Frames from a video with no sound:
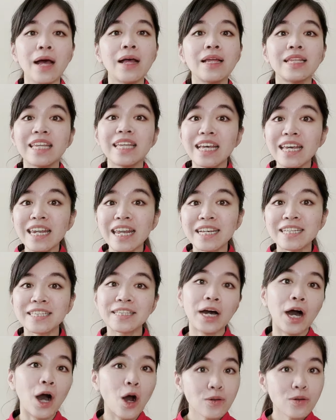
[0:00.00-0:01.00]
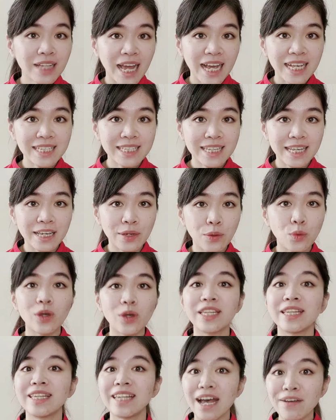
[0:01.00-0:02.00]
Dignics 09C
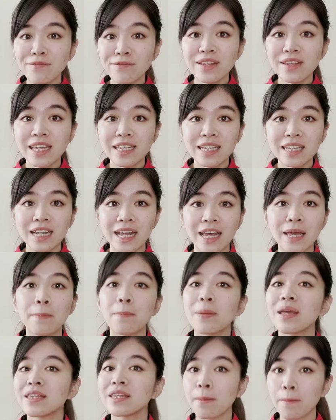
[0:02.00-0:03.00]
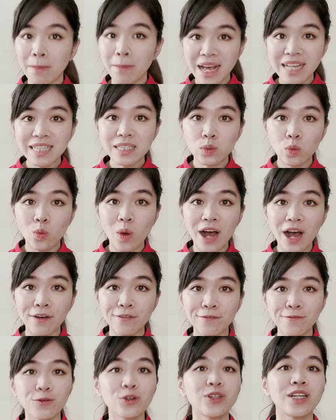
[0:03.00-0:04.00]
would definitely be the best one
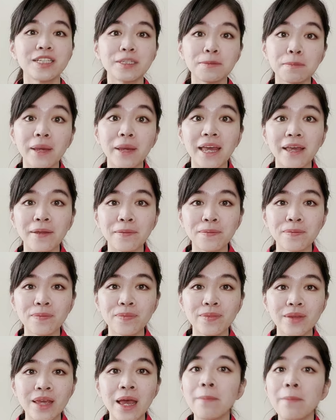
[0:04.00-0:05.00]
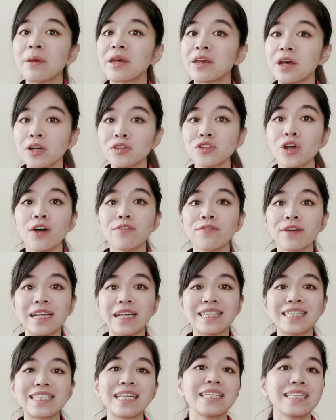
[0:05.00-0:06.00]
for the spin because of
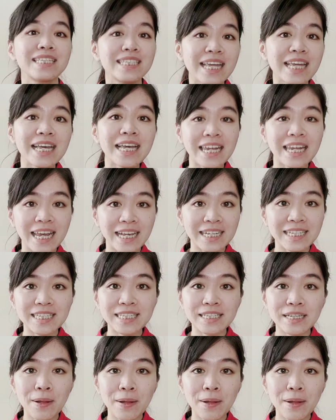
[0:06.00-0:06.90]
its thickness.